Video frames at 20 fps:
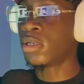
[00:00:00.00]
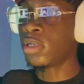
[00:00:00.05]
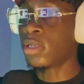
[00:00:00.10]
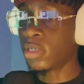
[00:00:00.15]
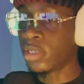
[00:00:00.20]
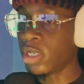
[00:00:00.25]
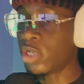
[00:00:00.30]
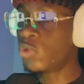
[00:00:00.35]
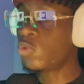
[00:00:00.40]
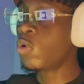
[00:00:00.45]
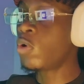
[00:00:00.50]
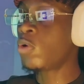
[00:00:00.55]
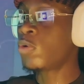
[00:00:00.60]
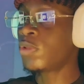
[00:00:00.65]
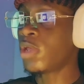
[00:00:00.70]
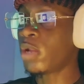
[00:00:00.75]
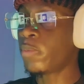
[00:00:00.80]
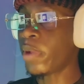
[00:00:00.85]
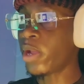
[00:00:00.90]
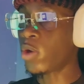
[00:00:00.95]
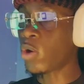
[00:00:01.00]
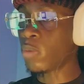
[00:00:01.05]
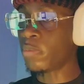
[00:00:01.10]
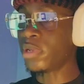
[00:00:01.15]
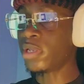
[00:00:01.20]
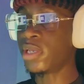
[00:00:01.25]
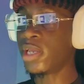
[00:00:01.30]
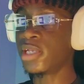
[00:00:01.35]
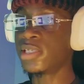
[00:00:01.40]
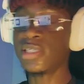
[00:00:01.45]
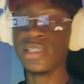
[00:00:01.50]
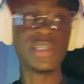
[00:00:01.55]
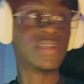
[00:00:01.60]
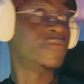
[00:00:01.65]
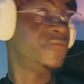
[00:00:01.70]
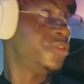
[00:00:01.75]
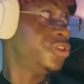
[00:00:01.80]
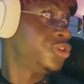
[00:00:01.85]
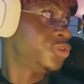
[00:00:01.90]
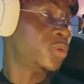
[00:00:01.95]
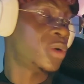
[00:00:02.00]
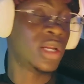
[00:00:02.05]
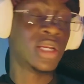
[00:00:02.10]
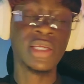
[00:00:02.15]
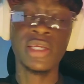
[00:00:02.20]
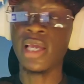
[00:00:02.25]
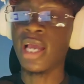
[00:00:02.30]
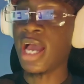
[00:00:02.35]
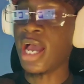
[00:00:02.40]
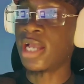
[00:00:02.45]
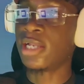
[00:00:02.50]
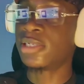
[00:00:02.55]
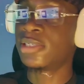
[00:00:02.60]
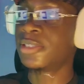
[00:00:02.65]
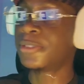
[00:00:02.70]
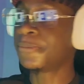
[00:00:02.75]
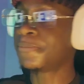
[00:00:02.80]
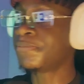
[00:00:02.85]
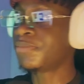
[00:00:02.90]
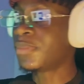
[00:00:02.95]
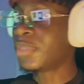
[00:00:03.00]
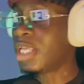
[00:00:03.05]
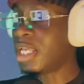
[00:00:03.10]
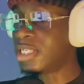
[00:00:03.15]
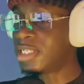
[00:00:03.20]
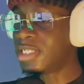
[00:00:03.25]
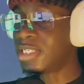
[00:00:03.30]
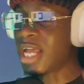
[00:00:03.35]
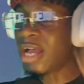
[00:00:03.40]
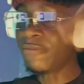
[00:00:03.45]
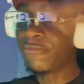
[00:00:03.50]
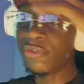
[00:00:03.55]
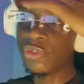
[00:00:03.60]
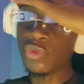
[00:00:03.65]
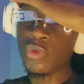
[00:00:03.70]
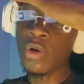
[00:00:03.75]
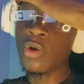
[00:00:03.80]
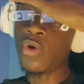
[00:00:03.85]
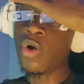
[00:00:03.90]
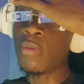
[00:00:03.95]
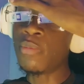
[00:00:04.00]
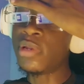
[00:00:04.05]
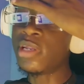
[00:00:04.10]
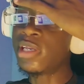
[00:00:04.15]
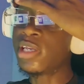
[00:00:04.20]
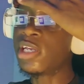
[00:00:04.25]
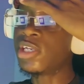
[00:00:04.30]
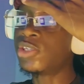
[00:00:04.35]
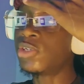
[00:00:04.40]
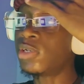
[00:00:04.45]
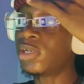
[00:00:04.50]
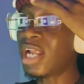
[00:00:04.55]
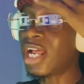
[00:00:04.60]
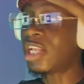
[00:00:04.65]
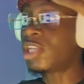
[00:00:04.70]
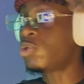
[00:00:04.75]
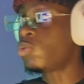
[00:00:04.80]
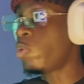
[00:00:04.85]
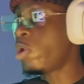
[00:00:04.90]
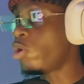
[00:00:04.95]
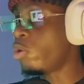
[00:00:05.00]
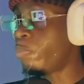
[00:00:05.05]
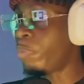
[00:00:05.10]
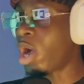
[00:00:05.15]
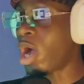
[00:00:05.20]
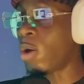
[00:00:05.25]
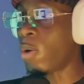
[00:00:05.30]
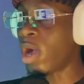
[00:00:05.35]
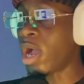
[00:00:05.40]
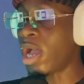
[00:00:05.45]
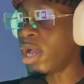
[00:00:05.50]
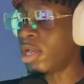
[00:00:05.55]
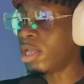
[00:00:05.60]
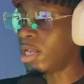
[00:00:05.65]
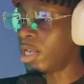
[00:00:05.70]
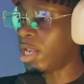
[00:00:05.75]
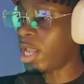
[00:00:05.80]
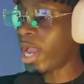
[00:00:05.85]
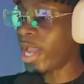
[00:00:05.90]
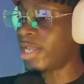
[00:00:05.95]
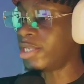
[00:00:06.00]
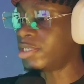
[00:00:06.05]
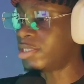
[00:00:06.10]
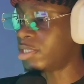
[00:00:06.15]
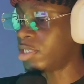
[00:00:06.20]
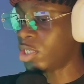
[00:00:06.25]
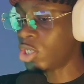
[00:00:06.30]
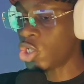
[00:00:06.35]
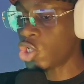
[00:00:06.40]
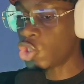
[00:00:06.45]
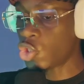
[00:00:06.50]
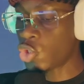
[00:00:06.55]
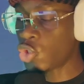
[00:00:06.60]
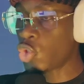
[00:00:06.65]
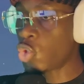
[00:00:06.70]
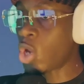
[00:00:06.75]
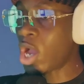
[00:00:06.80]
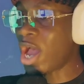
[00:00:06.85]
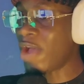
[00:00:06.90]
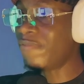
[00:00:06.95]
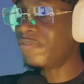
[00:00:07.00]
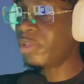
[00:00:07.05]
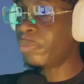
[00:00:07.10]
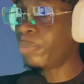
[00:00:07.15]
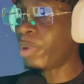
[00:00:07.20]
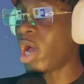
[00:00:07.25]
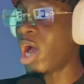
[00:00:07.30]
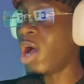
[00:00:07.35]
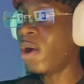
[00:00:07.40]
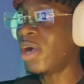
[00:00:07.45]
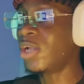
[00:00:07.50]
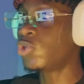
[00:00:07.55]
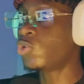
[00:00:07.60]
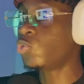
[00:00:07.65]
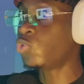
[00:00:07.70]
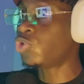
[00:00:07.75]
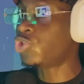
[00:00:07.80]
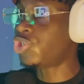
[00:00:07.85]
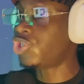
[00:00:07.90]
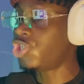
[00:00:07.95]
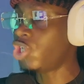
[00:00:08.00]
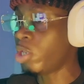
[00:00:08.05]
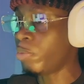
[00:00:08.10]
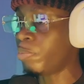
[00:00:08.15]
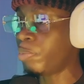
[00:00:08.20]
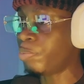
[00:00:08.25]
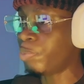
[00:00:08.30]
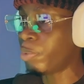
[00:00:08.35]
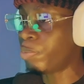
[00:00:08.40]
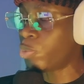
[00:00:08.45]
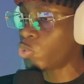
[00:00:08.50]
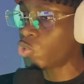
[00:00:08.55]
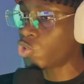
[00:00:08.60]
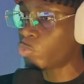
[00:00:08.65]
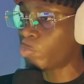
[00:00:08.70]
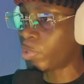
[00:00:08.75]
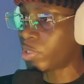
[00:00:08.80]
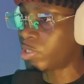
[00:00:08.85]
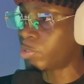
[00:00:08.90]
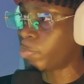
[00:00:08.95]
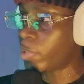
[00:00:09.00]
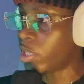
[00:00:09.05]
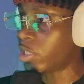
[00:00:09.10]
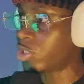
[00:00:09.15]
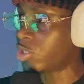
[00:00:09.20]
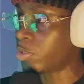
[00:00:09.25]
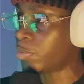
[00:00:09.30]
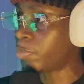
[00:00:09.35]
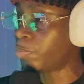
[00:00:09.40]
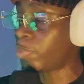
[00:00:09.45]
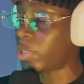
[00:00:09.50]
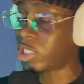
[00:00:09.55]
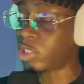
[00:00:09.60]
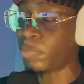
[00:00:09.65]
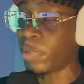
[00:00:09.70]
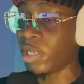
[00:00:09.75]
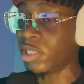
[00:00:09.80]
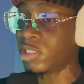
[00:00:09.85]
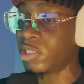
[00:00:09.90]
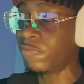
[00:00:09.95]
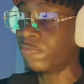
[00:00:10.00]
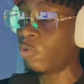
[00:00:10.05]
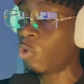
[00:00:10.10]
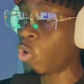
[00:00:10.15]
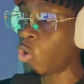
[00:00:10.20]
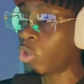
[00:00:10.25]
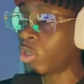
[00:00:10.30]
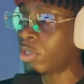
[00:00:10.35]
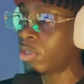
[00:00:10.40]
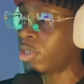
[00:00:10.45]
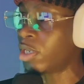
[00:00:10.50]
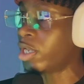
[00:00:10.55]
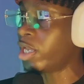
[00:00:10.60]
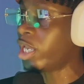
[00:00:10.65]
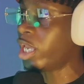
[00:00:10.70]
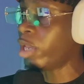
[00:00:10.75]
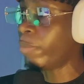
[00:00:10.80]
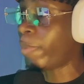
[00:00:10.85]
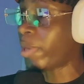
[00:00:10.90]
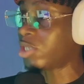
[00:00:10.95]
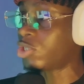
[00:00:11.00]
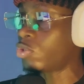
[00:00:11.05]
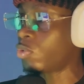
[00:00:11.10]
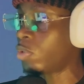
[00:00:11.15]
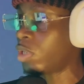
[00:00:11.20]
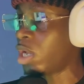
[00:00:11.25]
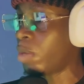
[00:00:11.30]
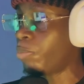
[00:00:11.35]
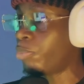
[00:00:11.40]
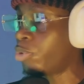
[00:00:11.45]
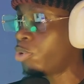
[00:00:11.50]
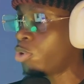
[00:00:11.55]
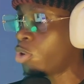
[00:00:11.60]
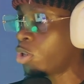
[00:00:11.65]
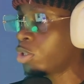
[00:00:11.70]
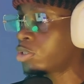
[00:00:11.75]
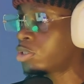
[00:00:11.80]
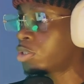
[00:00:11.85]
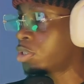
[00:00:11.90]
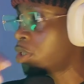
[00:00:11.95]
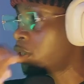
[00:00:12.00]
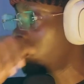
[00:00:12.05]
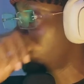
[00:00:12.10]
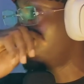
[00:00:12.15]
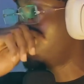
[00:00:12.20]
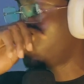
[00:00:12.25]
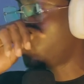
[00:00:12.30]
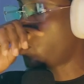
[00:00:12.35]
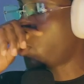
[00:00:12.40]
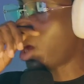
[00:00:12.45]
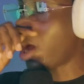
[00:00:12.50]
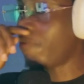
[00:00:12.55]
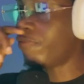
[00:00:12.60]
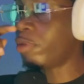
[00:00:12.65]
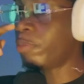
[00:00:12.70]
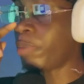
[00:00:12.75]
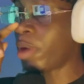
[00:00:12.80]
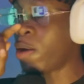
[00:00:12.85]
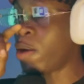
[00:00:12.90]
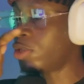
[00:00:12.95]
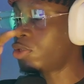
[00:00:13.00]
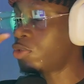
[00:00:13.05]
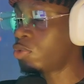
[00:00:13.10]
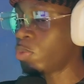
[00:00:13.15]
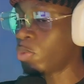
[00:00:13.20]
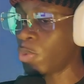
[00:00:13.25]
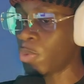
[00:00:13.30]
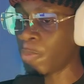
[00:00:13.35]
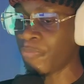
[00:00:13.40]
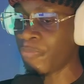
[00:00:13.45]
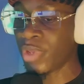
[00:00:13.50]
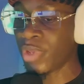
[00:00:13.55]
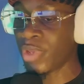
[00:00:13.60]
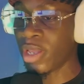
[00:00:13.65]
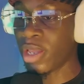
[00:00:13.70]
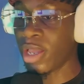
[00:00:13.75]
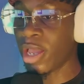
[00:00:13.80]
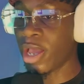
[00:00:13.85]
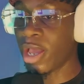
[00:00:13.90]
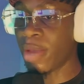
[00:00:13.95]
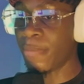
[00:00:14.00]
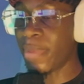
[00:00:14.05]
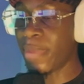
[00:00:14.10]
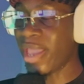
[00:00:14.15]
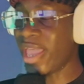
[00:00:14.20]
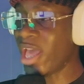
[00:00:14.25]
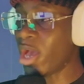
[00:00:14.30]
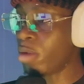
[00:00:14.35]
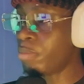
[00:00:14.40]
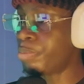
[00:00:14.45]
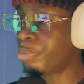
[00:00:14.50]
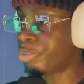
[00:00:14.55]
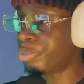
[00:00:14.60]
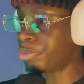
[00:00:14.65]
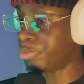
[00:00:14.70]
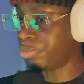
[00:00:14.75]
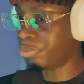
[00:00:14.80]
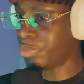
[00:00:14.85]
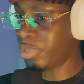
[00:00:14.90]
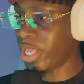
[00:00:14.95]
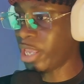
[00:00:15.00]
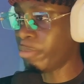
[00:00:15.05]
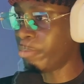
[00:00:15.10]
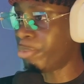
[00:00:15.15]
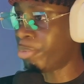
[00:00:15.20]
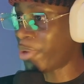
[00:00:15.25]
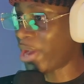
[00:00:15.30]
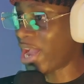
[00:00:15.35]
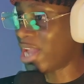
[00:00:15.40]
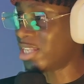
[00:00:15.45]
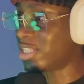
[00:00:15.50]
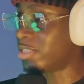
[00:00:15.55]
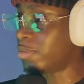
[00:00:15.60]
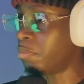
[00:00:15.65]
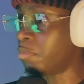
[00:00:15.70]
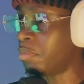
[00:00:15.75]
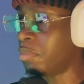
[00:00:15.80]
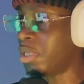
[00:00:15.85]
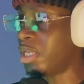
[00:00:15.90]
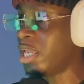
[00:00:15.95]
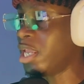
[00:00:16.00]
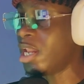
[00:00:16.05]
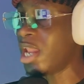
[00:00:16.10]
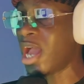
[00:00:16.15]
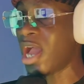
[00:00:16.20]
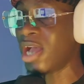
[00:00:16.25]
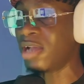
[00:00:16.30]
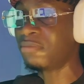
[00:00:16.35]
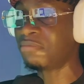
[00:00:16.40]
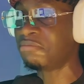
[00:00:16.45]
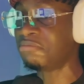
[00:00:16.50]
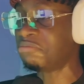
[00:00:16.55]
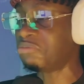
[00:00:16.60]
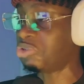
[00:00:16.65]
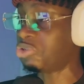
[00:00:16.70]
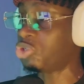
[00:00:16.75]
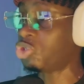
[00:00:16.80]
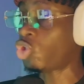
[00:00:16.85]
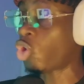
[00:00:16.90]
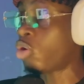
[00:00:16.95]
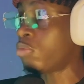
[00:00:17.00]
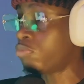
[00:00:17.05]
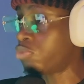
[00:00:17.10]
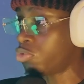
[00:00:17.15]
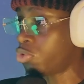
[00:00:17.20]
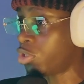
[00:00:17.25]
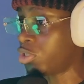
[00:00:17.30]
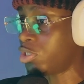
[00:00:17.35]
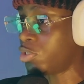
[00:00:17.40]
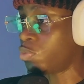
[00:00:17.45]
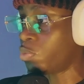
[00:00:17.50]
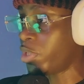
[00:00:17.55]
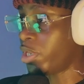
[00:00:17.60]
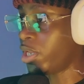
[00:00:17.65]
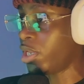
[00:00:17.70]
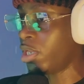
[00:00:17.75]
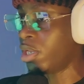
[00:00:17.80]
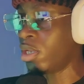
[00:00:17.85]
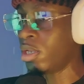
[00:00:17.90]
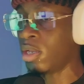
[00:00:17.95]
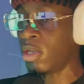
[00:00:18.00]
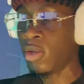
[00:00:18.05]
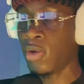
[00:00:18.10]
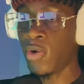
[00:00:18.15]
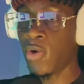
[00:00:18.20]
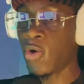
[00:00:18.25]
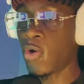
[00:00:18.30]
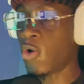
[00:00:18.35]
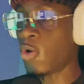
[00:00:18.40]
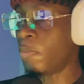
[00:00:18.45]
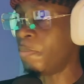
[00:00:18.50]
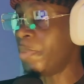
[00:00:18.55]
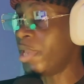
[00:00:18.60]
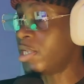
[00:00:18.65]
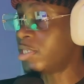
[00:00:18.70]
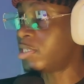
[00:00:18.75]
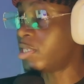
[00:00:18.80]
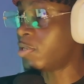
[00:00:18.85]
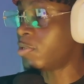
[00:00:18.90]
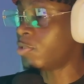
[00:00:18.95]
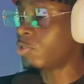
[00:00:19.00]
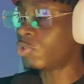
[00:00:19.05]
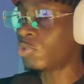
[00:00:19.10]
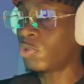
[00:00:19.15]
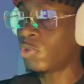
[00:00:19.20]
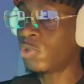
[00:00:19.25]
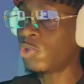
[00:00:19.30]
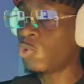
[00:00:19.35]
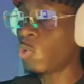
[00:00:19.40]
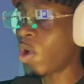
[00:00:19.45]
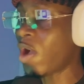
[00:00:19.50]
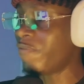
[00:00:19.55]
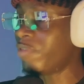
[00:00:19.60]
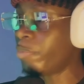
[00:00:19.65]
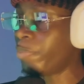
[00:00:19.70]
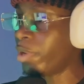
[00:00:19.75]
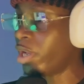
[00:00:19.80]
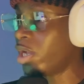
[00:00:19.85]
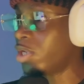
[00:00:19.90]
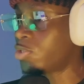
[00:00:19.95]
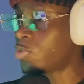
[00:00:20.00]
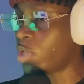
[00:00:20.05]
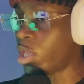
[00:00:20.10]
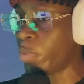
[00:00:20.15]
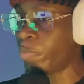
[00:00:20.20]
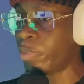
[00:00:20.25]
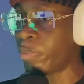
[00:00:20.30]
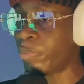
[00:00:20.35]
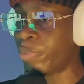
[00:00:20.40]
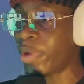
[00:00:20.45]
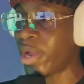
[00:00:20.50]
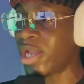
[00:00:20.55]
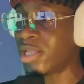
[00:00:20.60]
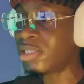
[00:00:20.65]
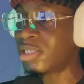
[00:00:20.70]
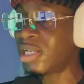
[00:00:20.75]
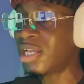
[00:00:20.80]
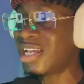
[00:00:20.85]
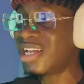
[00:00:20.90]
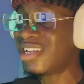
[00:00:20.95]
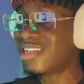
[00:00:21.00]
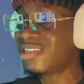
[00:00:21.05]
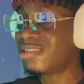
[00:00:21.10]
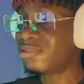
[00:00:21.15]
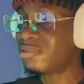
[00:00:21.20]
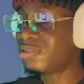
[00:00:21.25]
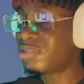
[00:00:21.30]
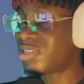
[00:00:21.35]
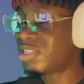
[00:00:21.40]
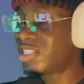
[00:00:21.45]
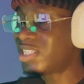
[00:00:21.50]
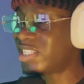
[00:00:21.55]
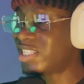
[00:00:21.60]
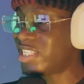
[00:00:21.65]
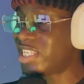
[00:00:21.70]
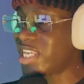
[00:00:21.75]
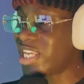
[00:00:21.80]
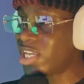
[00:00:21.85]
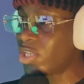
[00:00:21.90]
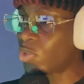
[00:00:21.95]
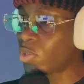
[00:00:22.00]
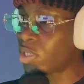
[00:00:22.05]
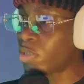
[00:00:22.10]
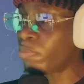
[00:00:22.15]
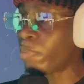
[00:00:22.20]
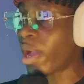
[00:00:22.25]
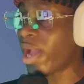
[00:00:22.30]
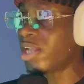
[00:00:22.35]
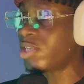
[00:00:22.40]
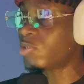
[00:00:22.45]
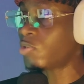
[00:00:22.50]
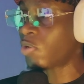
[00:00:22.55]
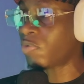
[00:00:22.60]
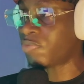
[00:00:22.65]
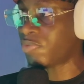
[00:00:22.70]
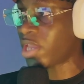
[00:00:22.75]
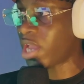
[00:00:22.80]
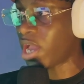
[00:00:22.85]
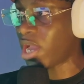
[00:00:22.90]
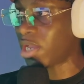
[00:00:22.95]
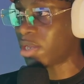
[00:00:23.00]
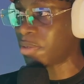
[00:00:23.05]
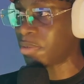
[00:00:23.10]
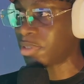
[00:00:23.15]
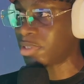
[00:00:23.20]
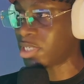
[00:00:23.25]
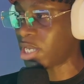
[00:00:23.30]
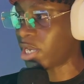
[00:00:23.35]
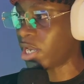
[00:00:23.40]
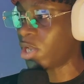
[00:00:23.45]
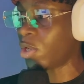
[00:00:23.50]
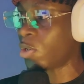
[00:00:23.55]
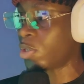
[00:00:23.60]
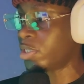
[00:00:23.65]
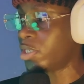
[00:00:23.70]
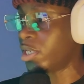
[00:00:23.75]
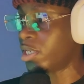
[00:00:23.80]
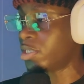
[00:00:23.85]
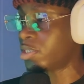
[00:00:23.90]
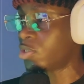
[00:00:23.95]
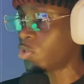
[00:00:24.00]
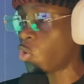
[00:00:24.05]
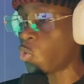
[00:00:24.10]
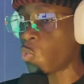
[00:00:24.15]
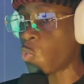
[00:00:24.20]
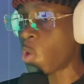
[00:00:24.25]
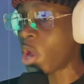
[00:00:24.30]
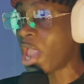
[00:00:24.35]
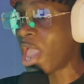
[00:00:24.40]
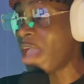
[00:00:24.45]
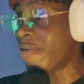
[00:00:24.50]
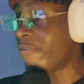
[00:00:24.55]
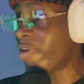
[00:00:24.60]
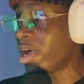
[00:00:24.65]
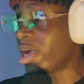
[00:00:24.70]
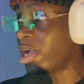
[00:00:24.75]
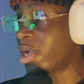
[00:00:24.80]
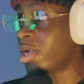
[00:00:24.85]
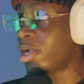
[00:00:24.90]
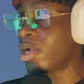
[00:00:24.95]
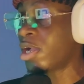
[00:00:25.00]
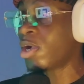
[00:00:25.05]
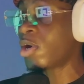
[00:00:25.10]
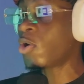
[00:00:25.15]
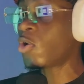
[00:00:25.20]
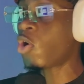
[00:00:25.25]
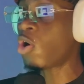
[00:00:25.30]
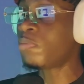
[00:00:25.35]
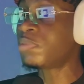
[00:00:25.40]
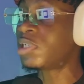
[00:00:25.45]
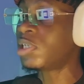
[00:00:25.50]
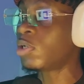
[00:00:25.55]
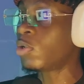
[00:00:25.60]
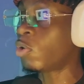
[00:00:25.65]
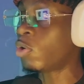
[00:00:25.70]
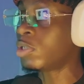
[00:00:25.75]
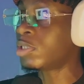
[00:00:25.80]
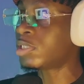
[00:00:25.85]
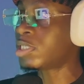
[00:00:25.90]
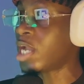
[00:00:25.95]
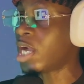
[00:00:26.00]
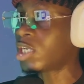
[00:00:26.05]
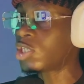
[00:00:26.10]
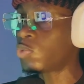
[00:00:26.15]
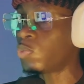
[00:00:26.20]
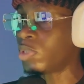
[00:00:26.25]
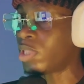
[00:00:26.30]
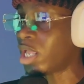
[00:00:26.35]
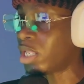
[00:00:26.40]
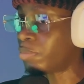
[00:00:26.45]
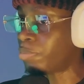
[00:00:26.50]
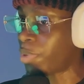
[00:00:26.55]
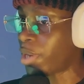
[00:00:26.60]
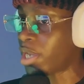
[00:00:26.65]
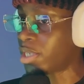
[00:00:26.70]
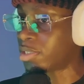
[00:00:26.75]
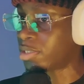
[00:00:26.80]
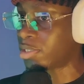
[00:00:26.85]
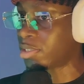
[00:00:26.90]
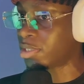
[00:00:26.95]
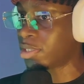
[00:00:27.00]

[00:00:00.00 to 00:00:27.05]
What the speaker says: They do all that by communicating it visually, and it's in that visual communication that is where your power lies. So you have the power to shape people's perspective on a particular product. You have the power to help a brand either stumble on the way or make sales. You have the power to help a brand stick to the minds of their target audience or whoever comes in contact with that brand.